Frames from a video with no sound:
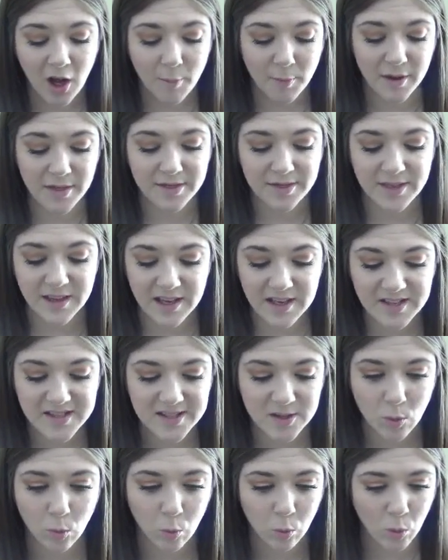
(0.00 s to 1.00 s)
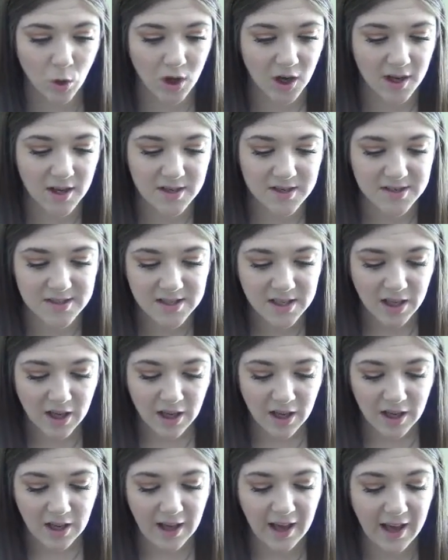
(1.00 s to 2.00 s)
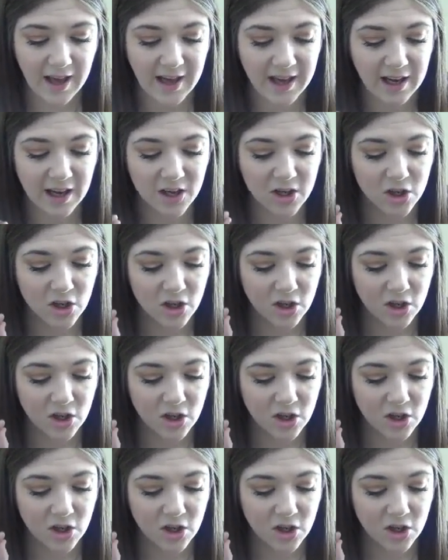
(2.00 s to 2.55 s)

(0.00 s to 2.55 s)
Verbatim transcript: But this was a